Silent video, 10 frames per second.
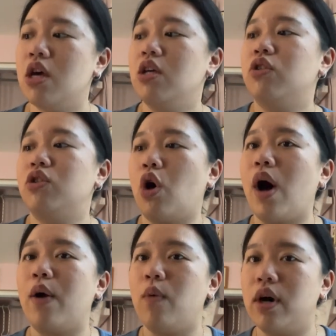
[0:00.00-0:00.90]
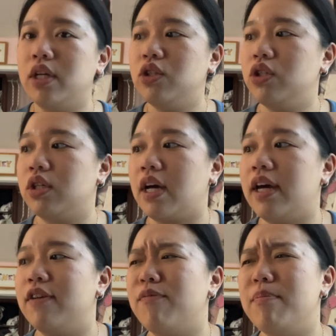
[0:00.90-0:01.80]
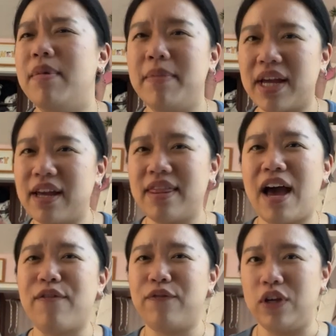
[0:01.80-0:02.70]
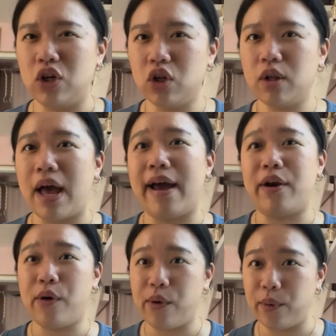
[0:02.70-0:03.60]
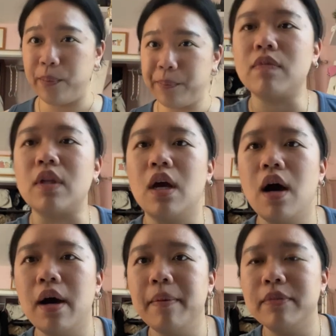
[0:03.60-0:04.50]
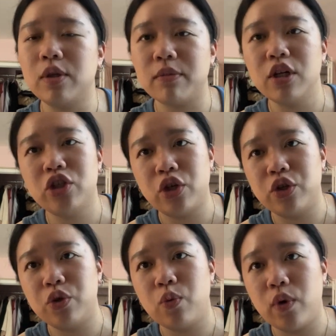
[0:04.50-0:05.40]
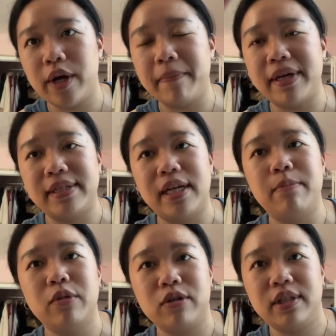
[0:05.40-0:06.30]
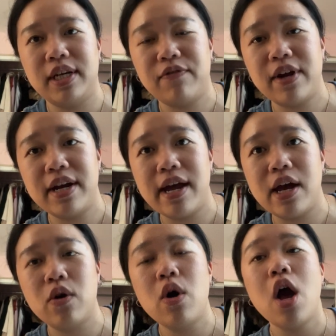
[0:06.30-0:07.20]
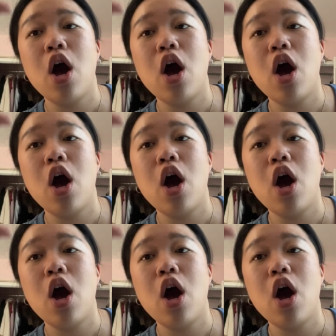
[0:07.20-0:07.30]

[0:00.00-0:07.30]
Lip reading: So I wanted to kind of mimic that feel at home. So I'm going to show you what my setup looks like right now.